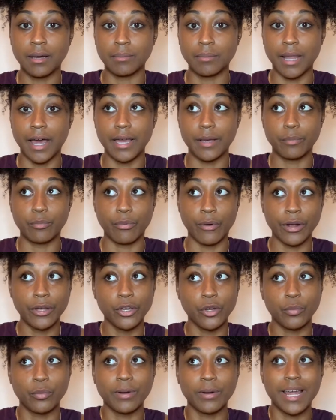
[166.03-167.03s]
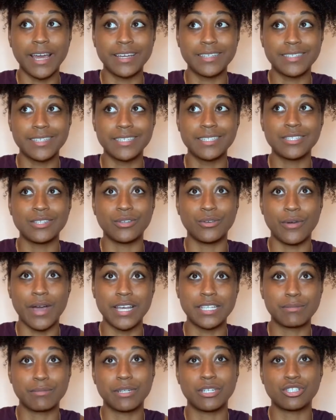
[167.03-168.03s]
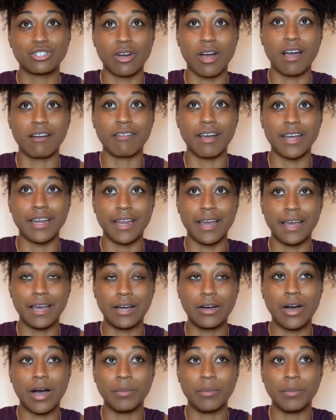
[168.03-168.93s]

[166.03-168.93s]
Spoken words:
Like brachial plexus, you ask me to draw it right now,